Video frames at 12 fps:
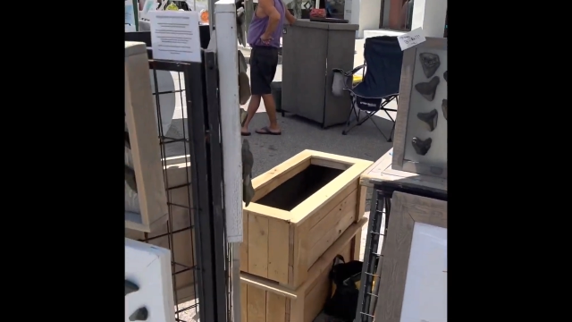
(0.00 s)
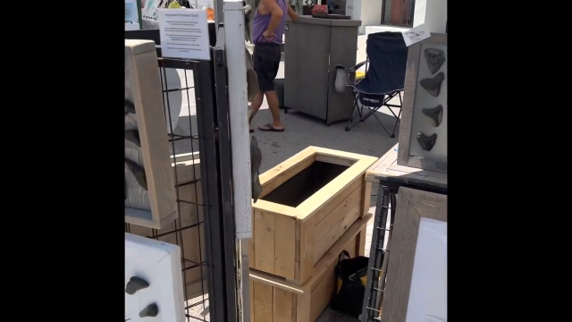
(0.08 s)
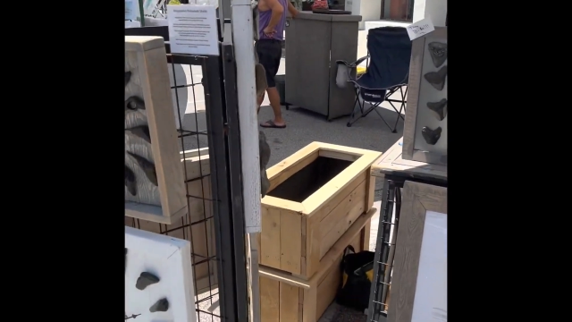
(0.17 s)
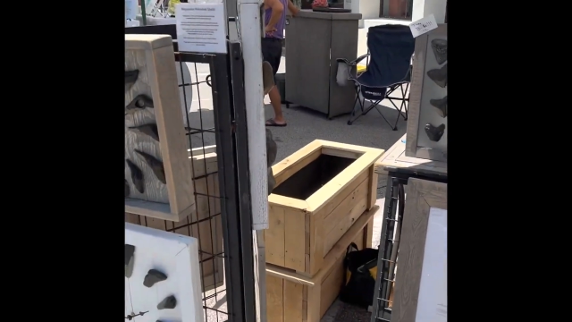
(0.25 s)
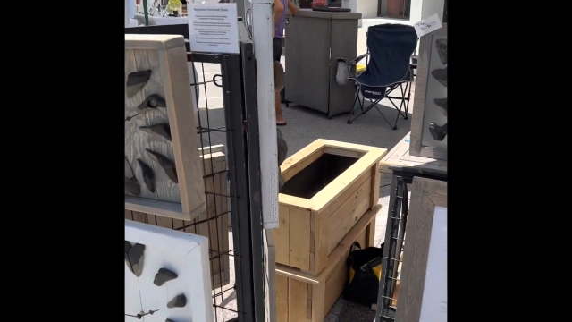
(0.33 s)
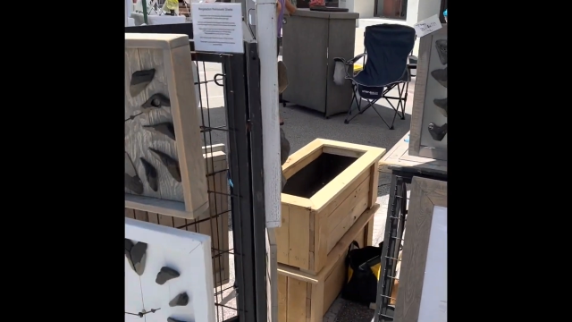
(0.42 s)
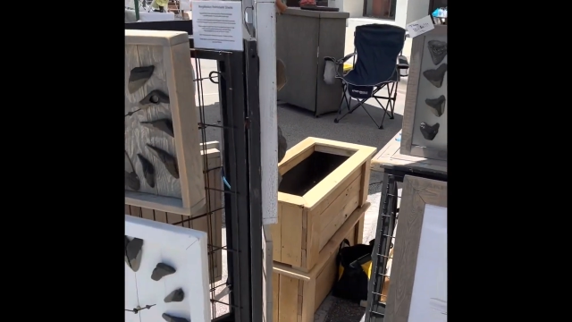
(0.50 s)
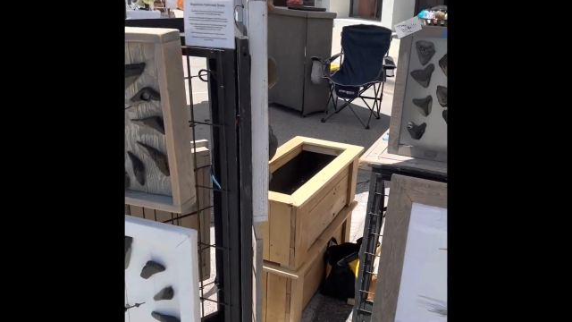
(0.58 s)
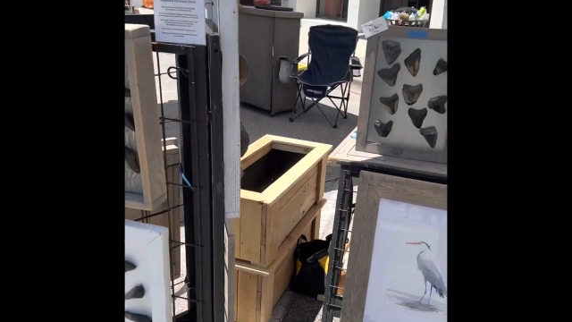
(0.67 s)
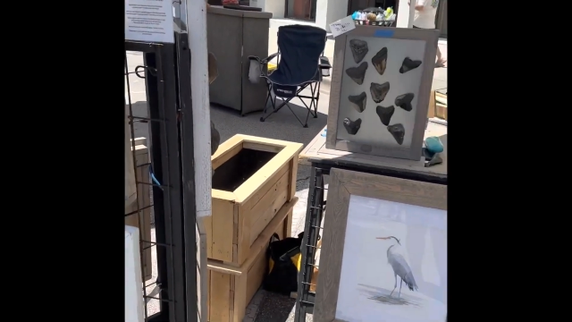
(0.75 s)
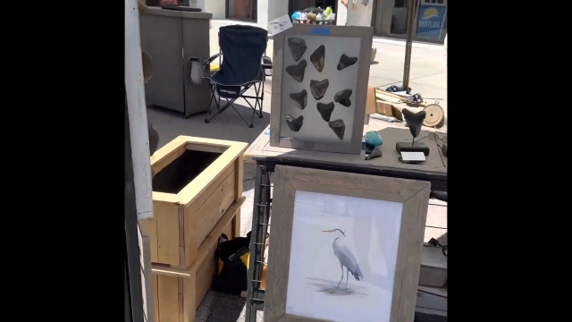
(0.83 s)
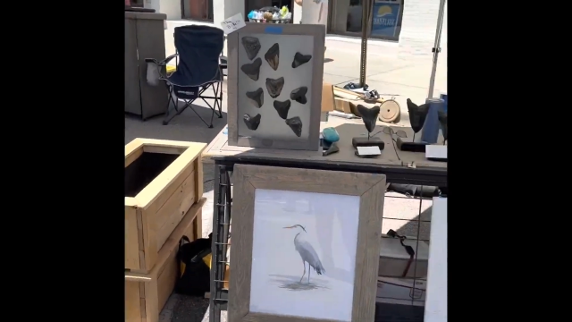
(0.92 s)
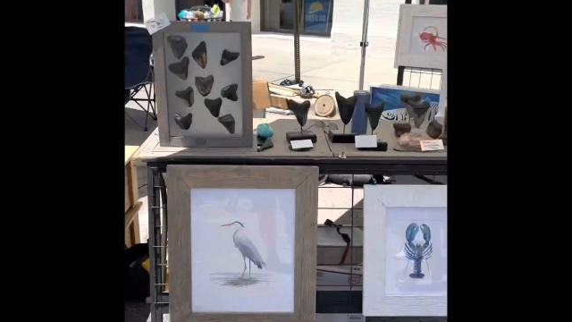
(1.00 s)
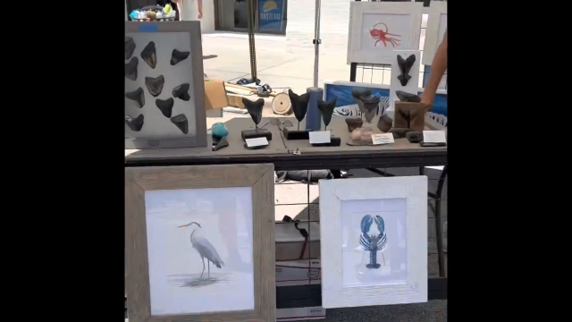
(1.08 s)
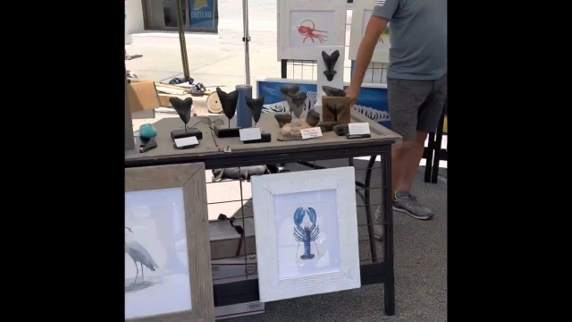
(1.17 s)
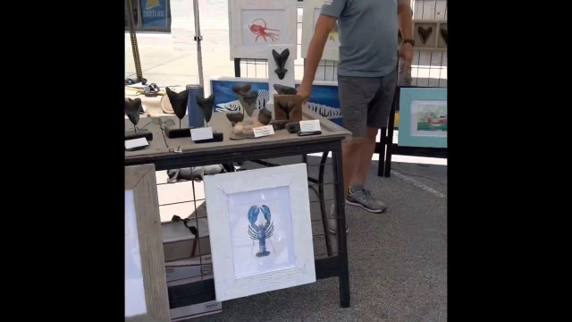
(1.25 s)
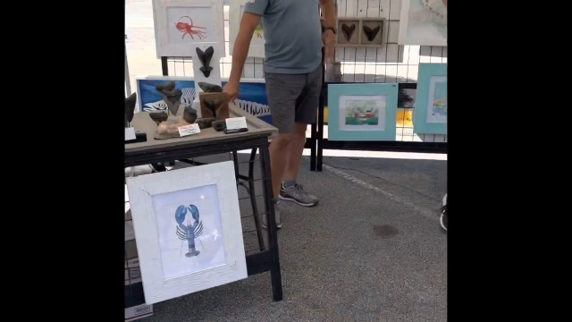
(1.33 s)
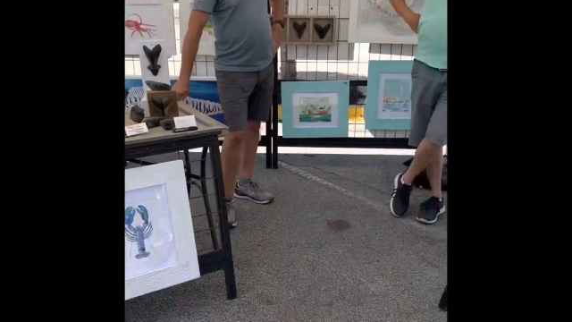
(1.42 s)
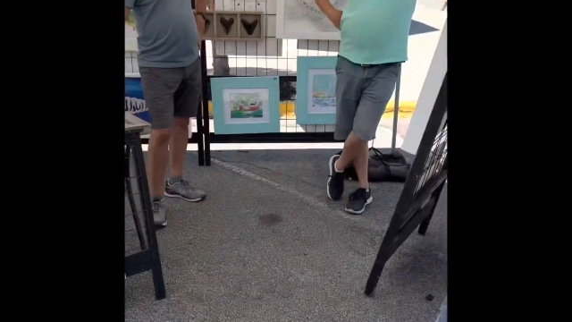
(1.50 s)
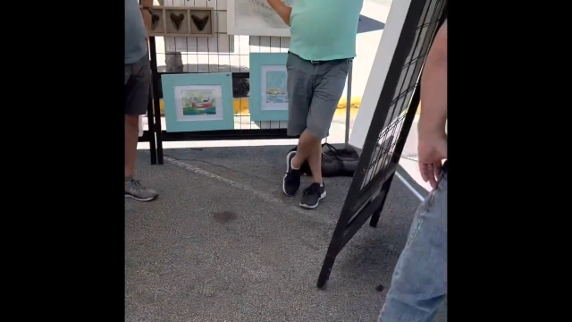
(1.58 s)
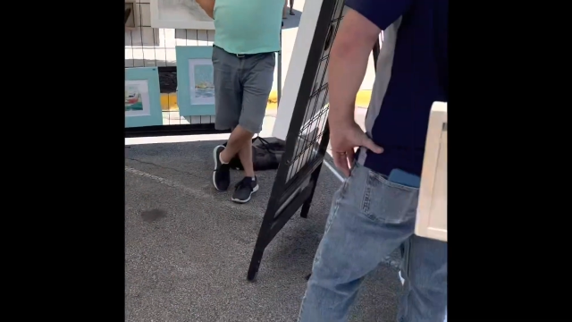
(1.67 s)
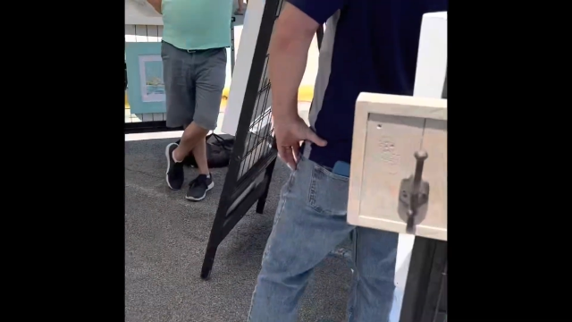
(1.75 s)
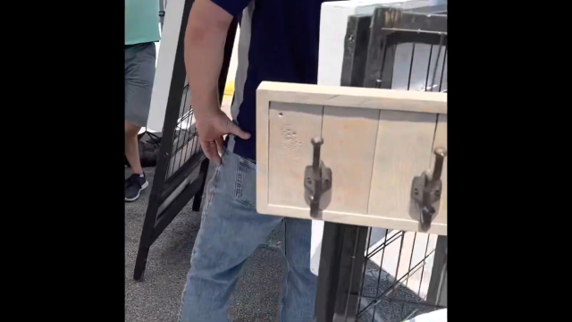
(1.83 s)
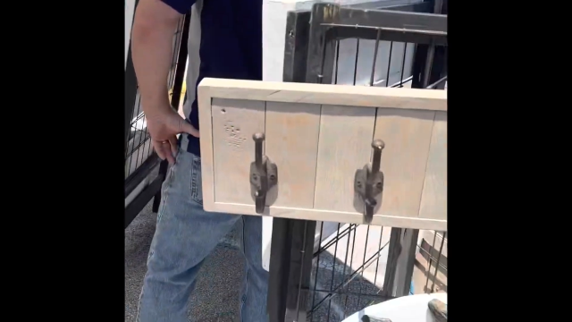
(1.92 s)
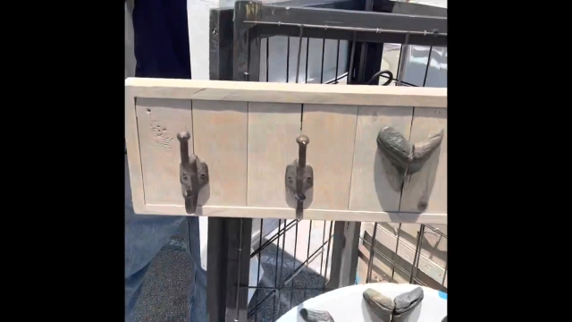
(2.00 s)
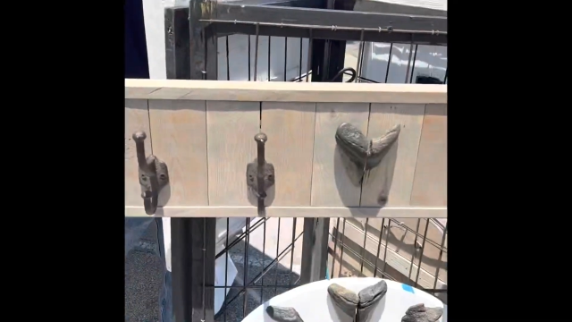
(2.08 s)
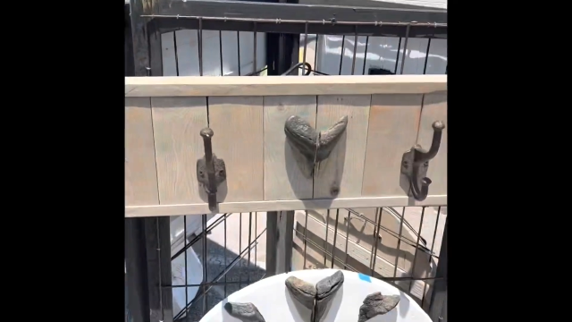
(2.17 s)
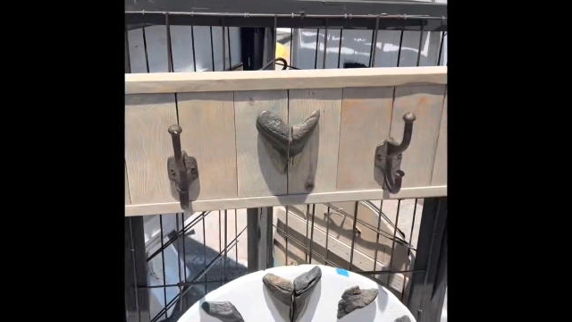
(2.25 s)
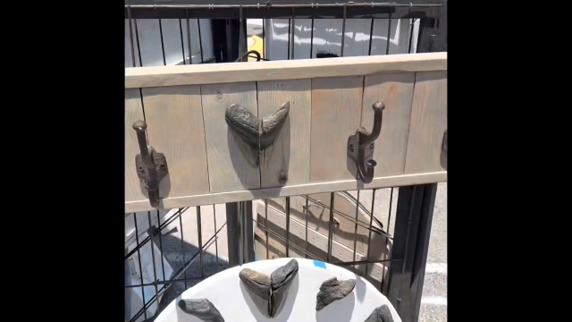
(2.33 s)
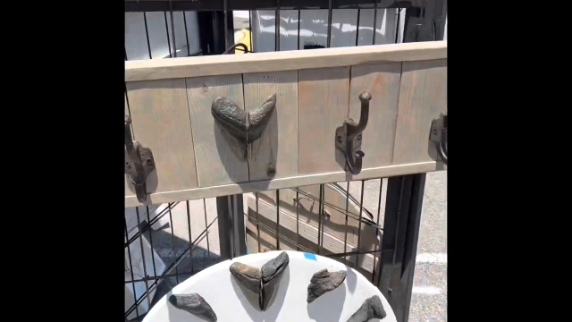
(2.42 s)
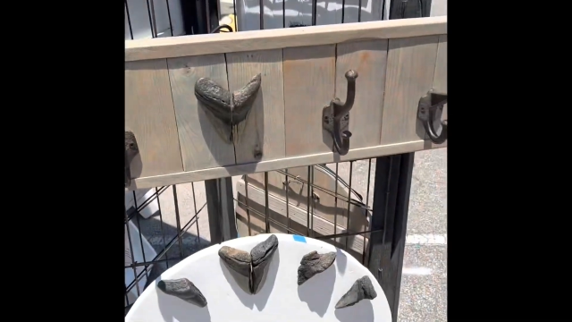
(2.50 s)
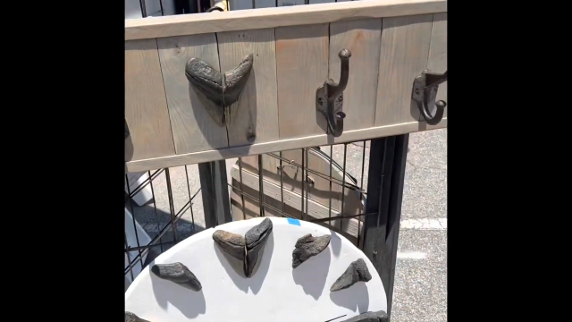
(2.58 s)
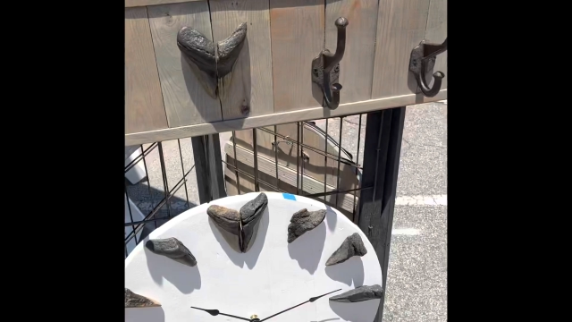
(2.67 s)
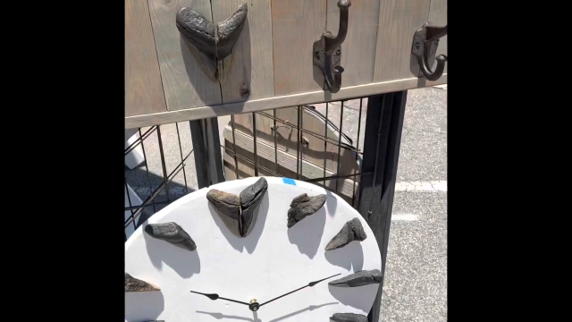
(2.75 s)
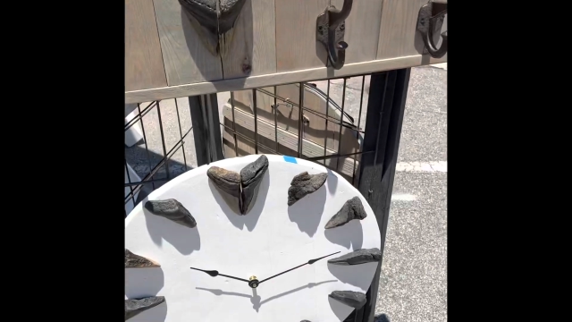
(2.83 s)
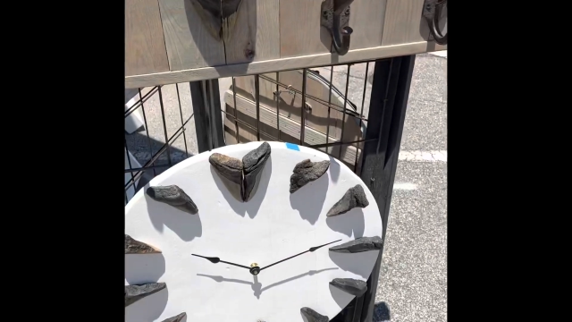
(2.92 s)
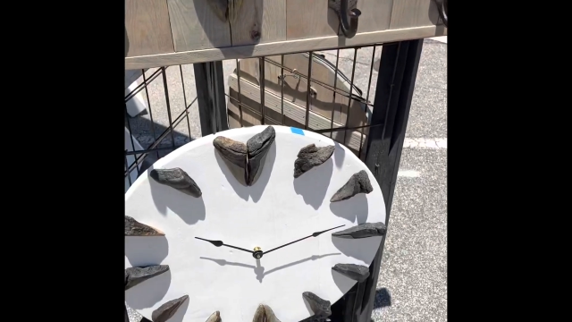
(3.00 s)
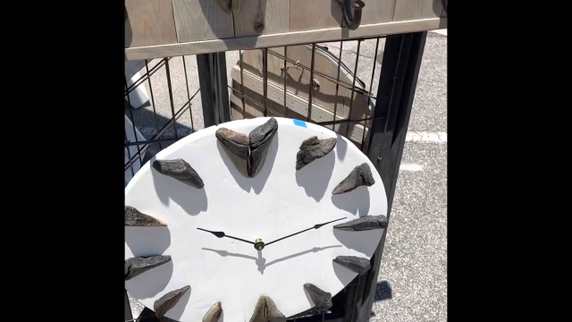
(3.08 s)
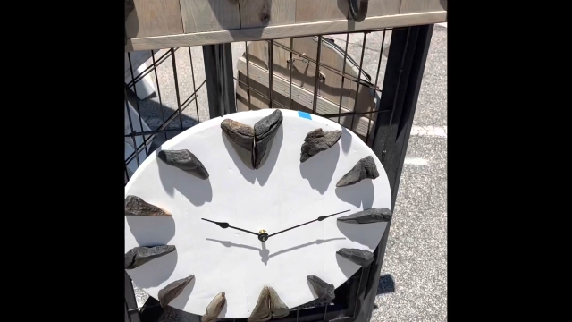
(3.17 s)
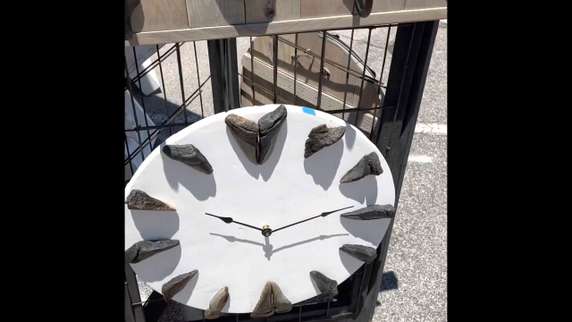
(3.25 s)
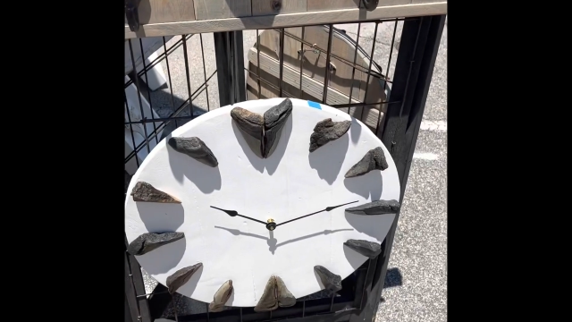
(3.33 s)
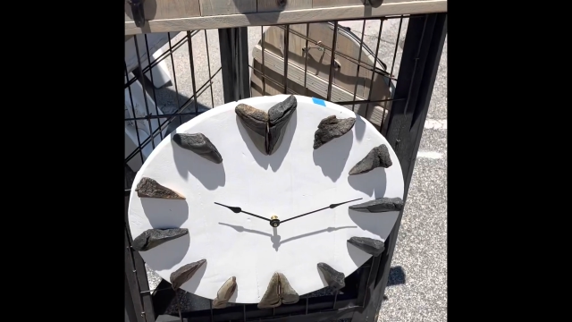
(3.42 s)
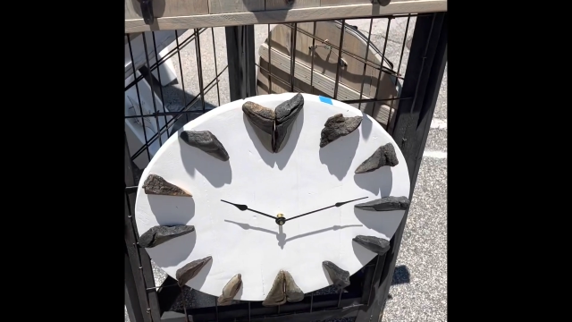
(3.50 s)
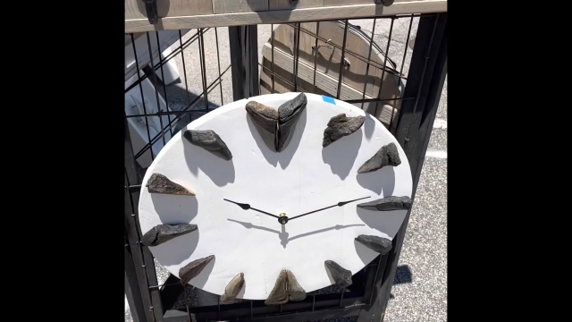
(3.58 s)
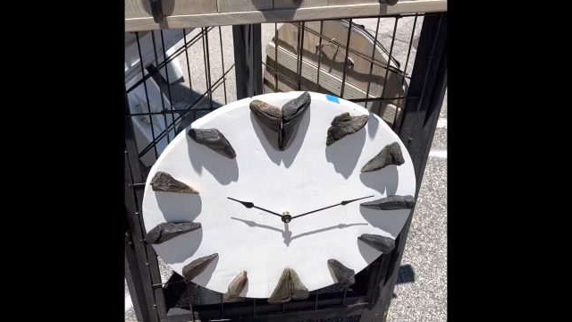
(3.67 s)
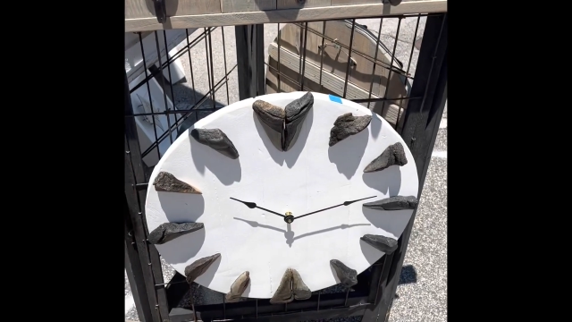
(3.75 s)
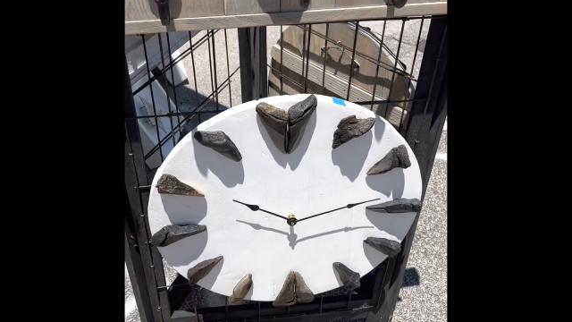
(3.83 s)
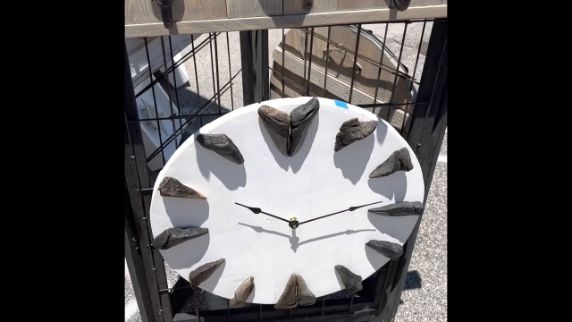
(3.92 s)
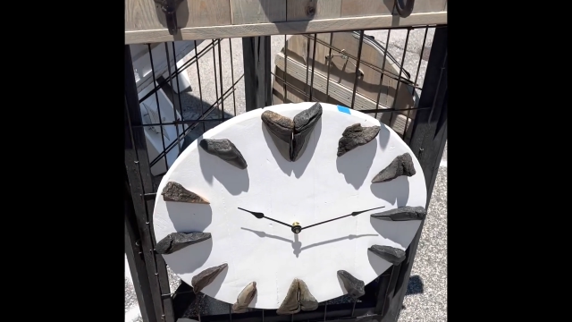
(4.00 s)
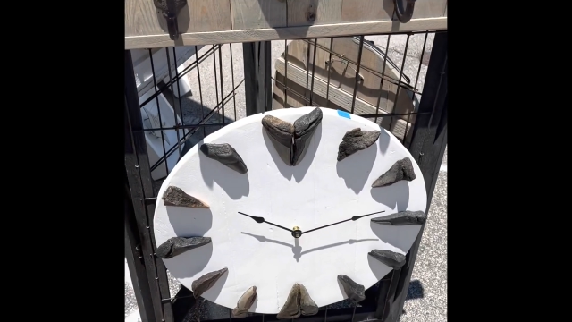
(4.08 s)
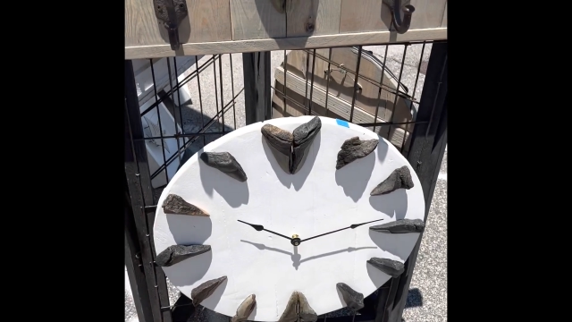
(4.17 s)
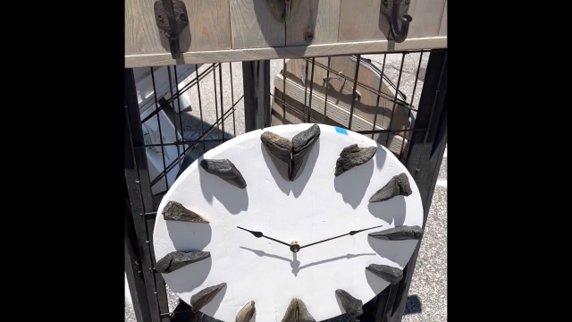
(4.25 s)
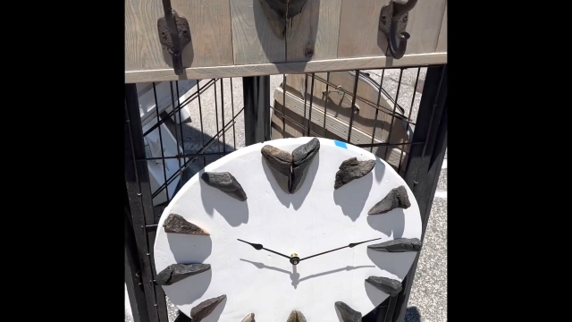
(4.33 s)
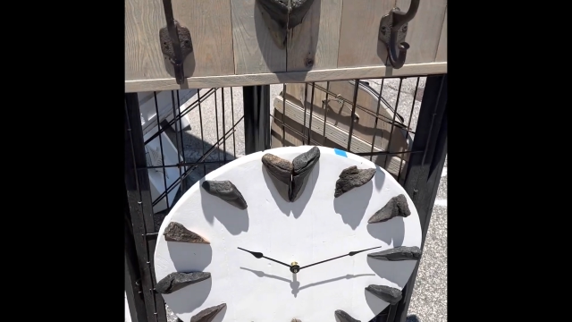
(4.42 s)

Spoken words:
(no speaker visible)